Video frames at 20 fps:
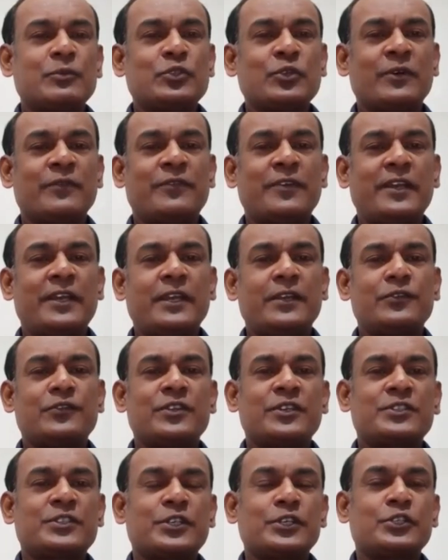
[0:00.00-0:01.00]
to a very
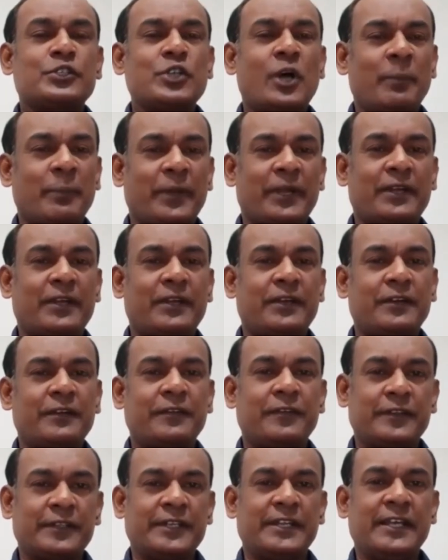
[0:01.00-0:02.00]
interesting topic
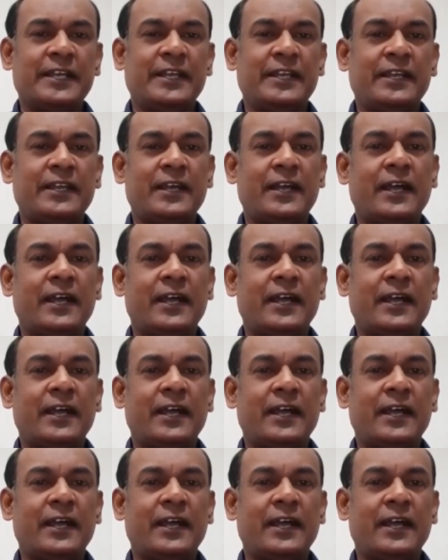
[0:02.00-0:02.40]
for the day,